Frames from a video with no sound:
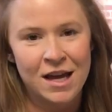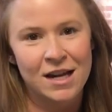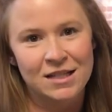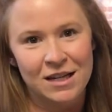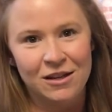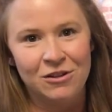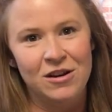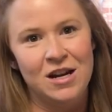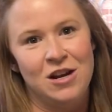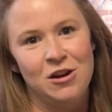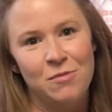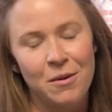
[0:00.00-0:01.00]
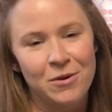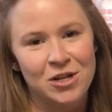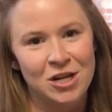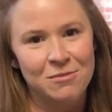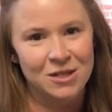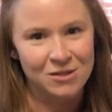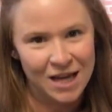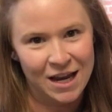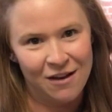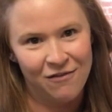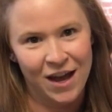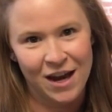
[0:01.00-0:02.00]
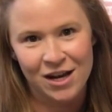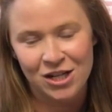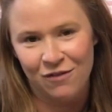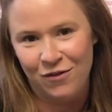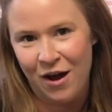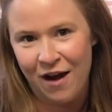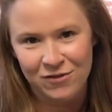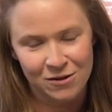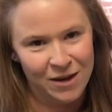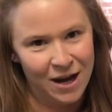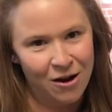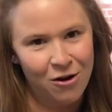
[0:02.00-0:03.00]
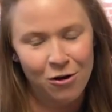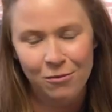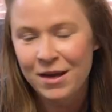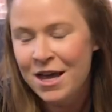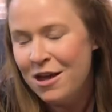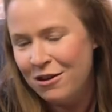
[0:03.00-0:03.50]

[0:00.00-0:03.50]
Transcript: It is included in your membership, so take advantage if you have to be at home.